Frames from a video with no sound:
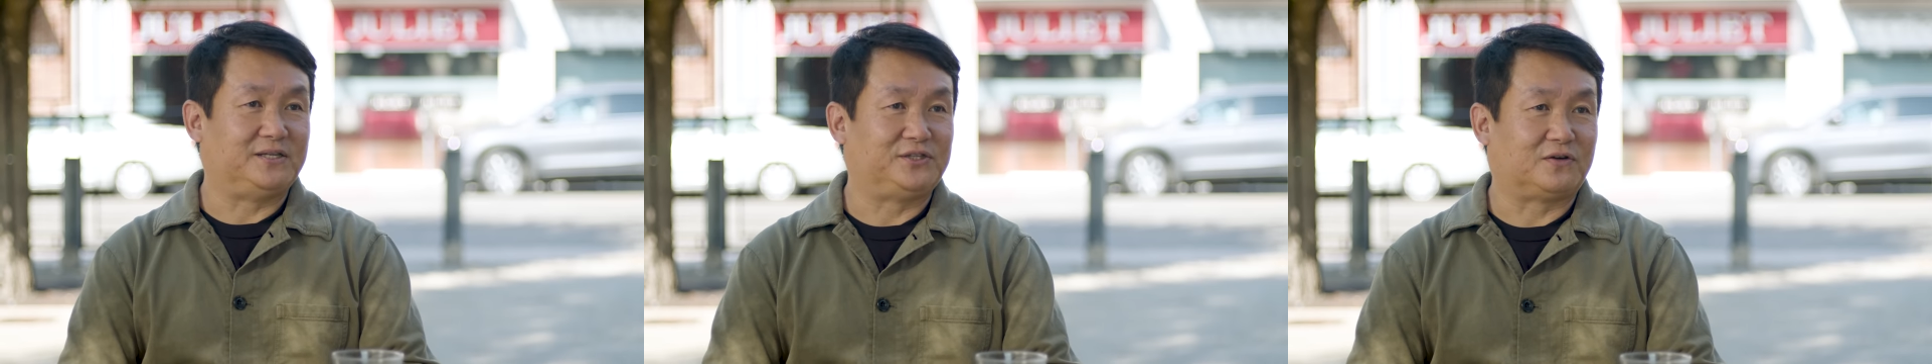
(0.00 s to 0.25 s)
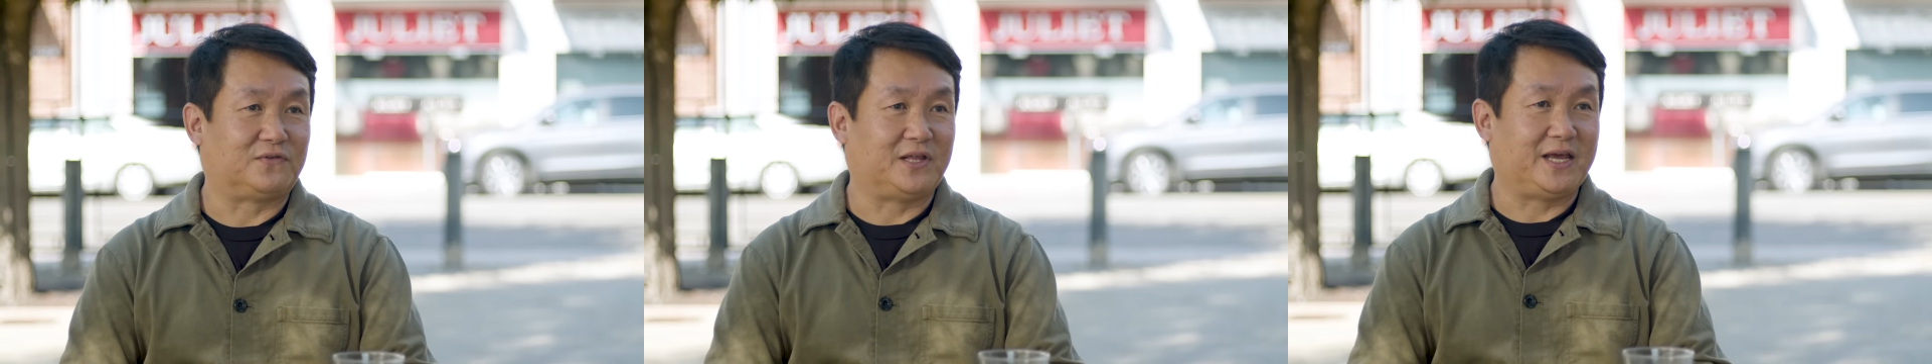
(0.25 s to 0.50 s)
in
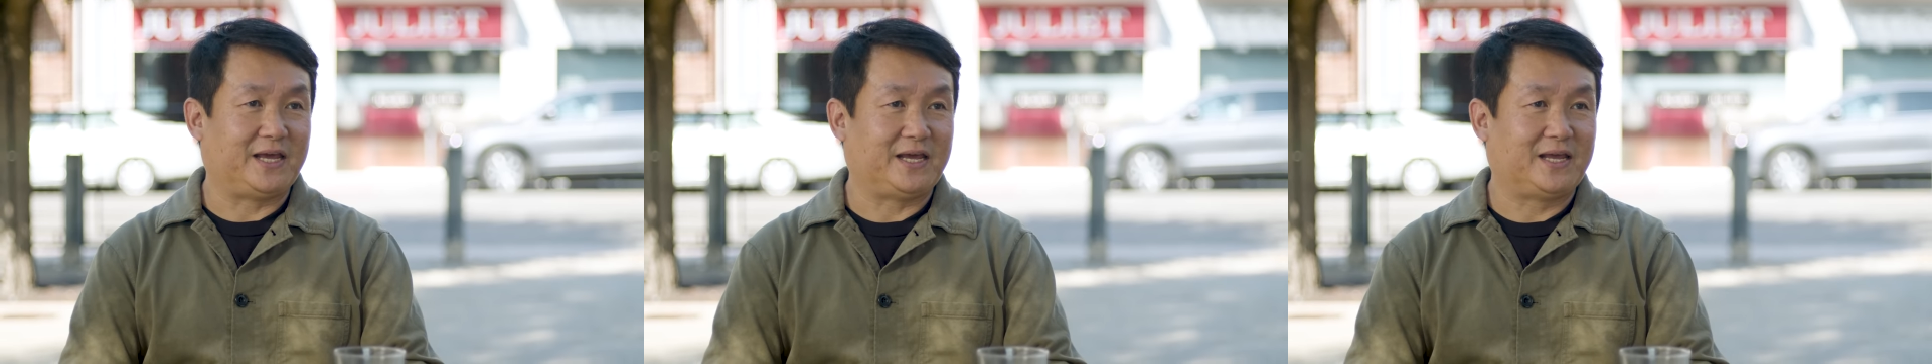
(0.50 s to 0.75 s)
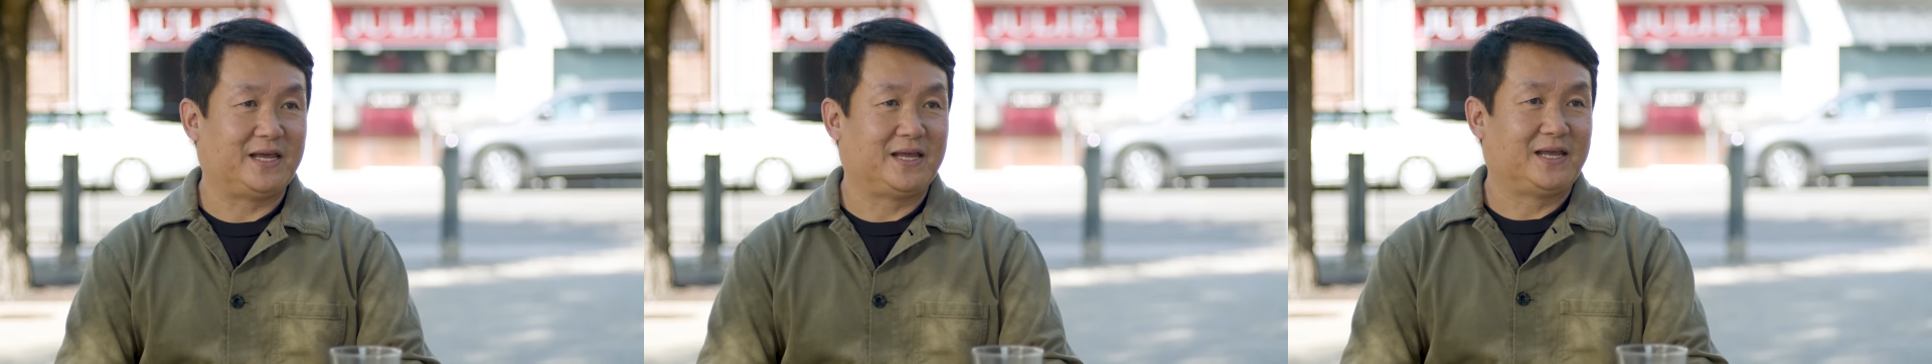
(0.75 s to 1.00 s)
Silver Lake
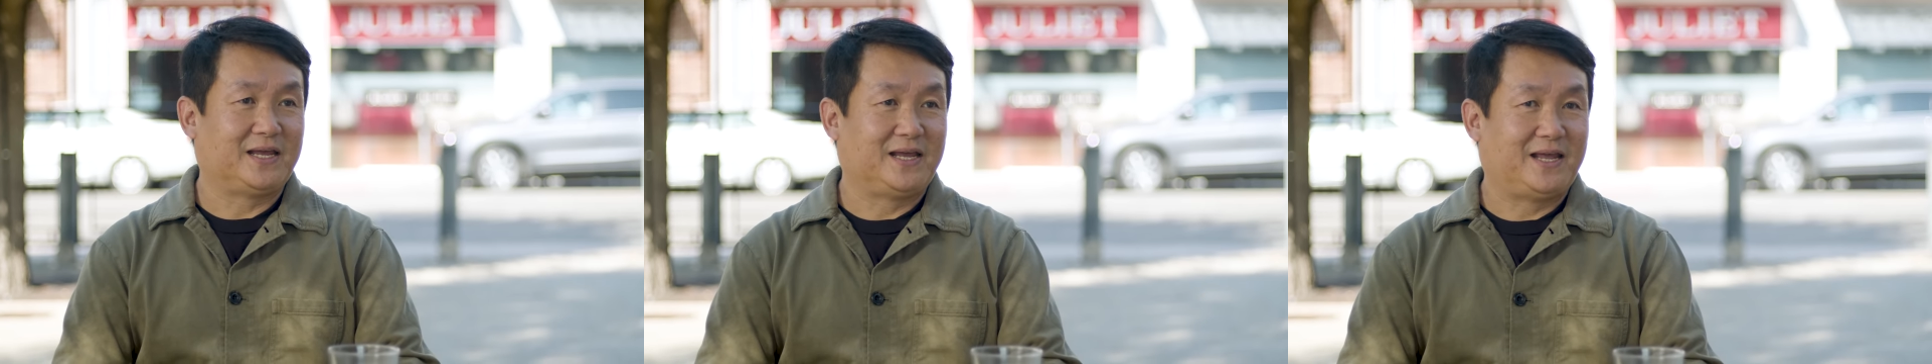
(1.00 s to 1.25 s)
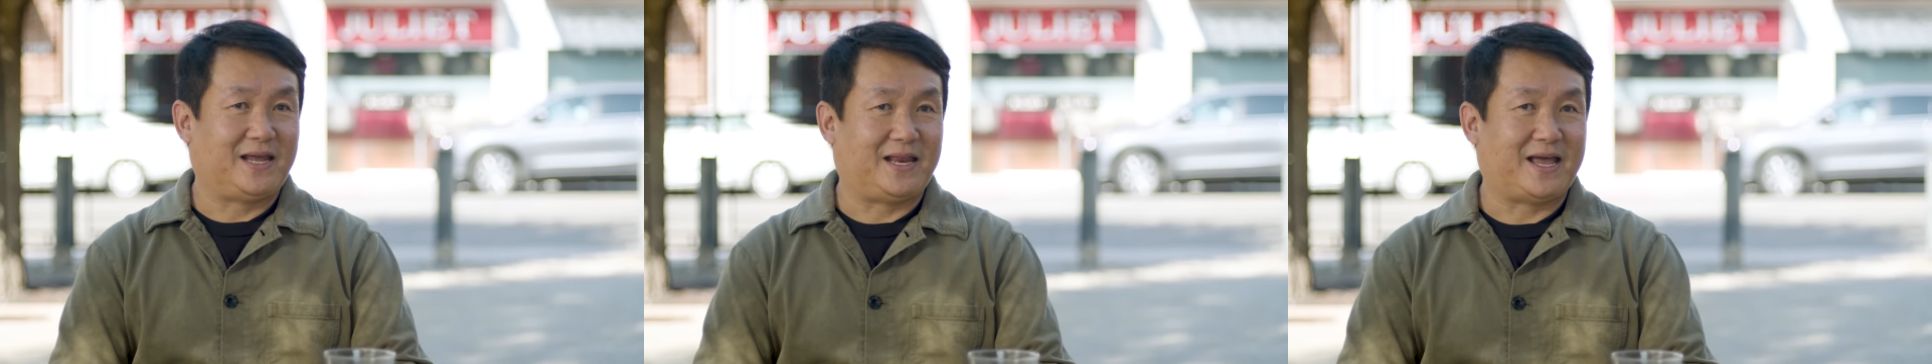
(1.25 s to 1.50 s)

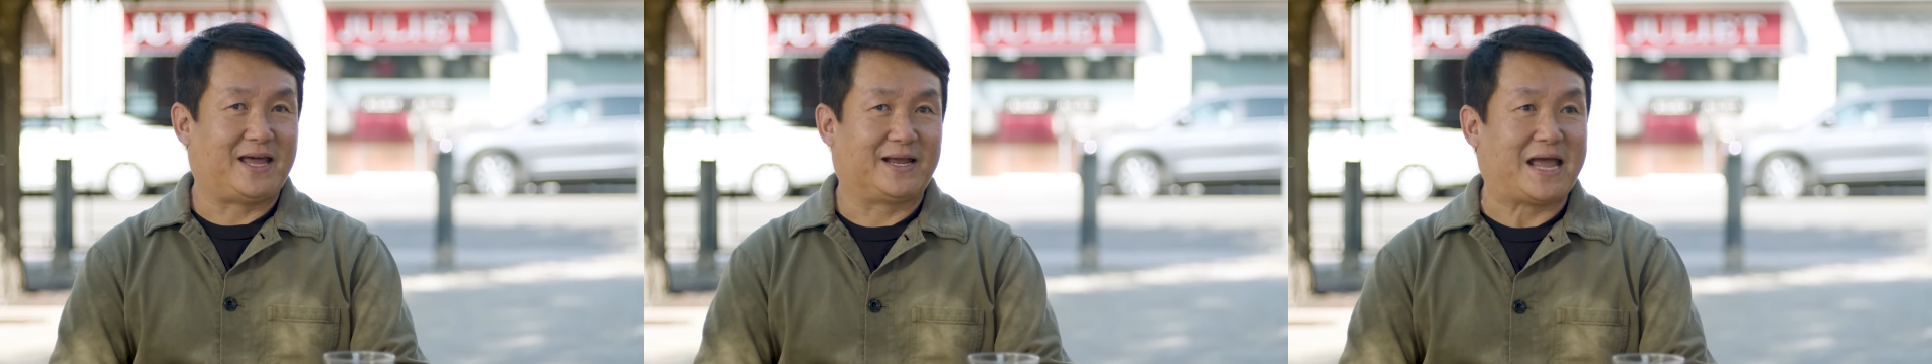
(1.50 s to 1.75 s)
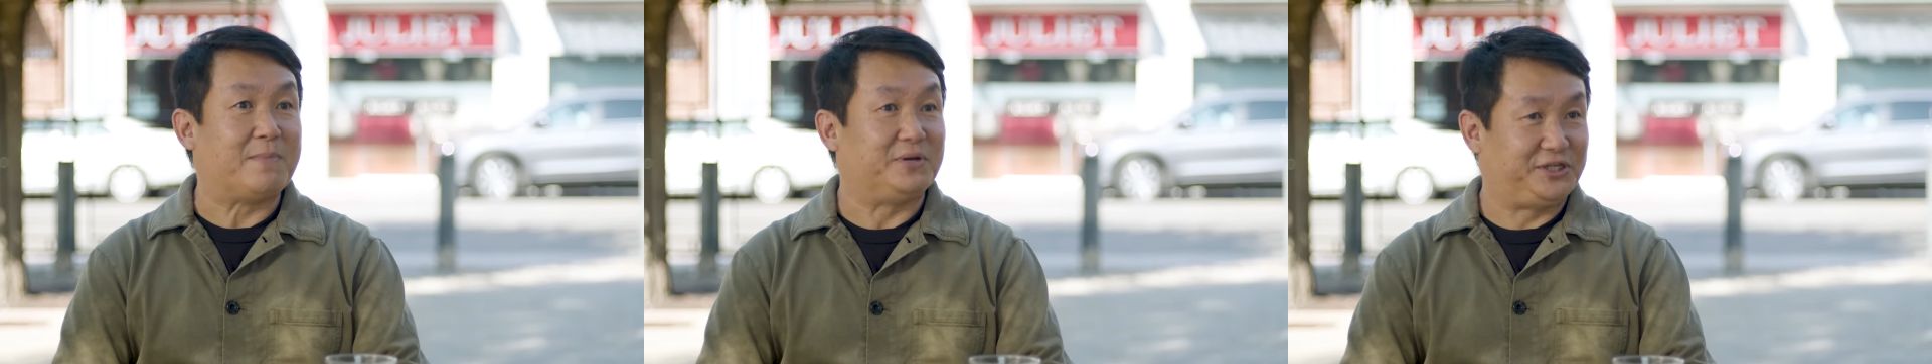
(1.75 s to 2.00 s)
and had a
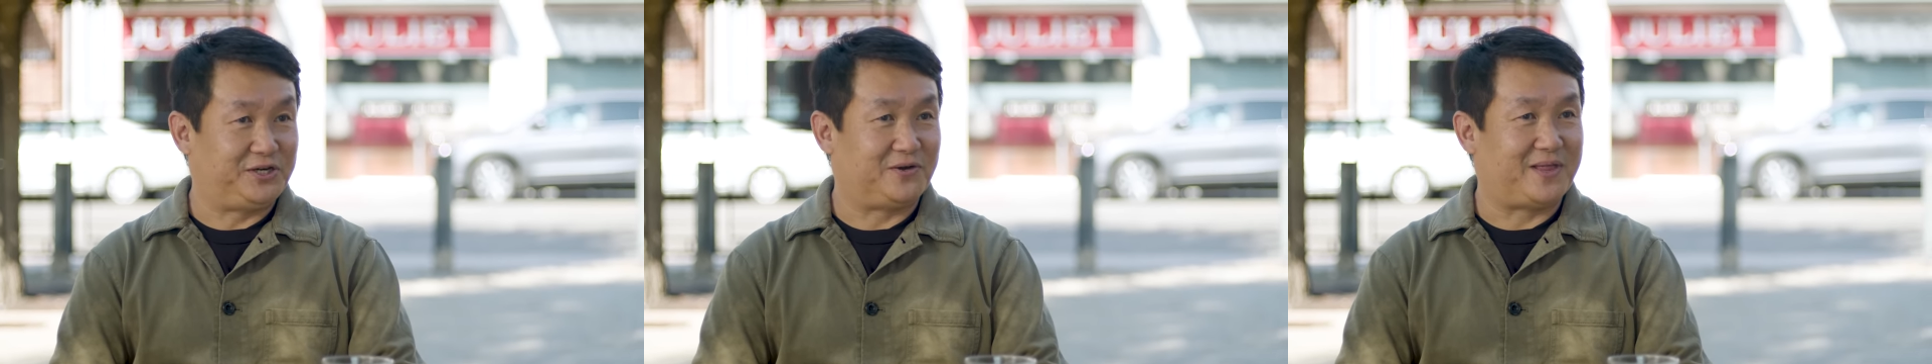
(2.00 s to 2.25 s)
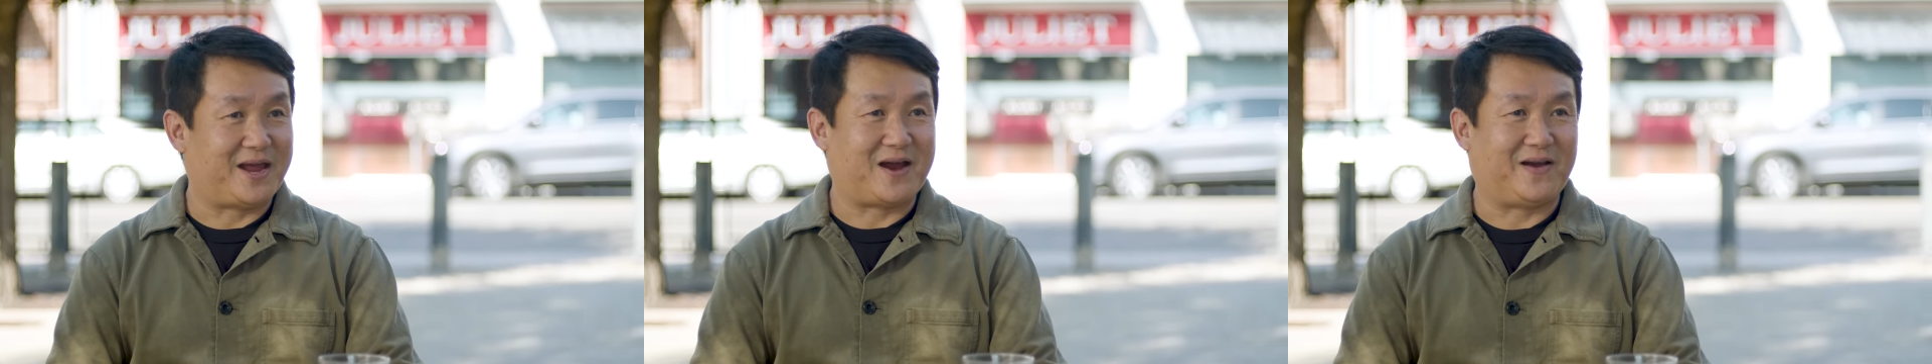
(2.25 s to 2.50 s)
cappuccino
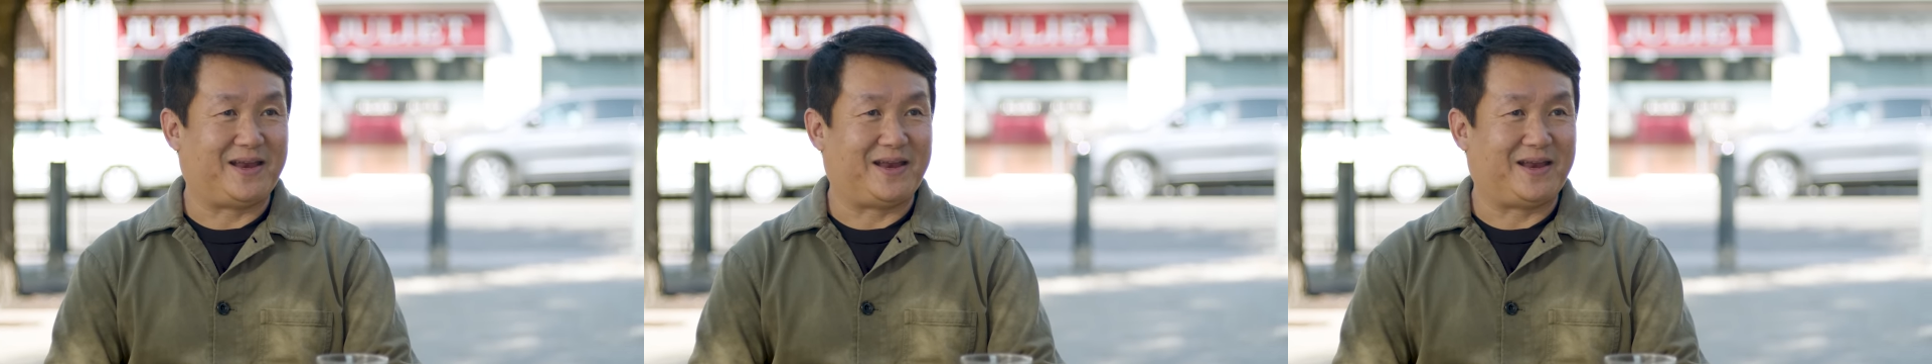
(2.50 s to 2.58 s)
there.